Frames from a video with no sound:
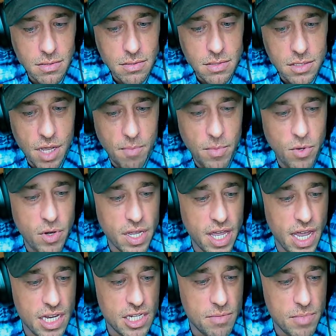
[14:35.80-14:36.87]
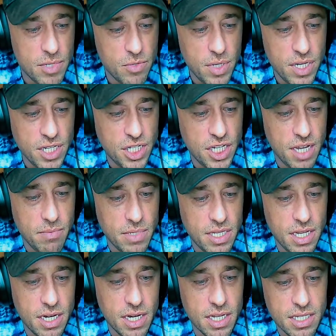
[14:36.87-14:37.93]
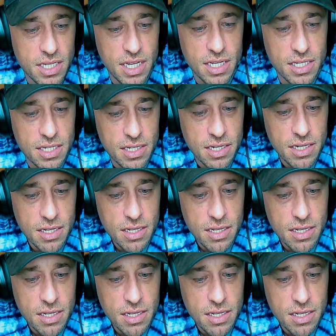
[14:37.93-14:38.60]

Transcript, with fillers: Communication between ships didn't exist.